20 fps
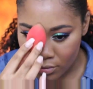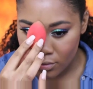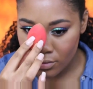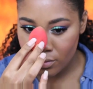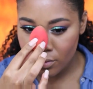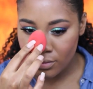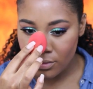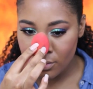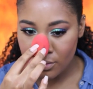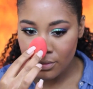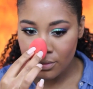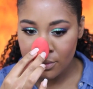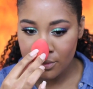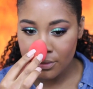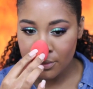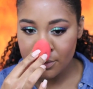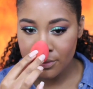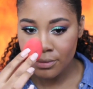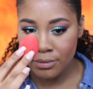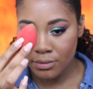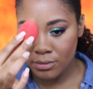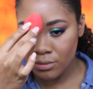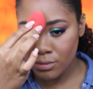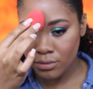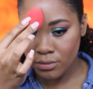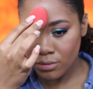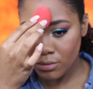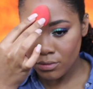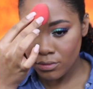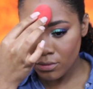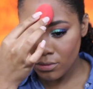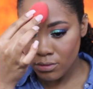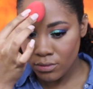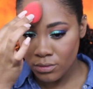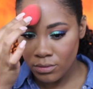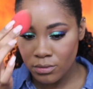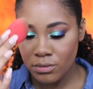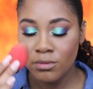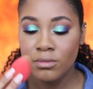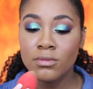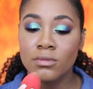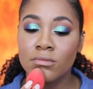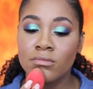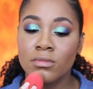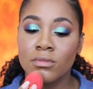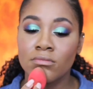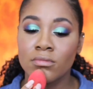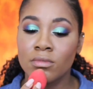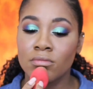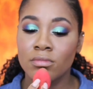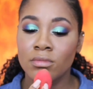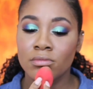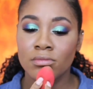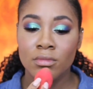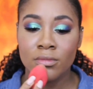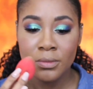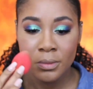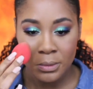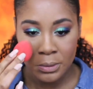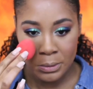Nobody speaks.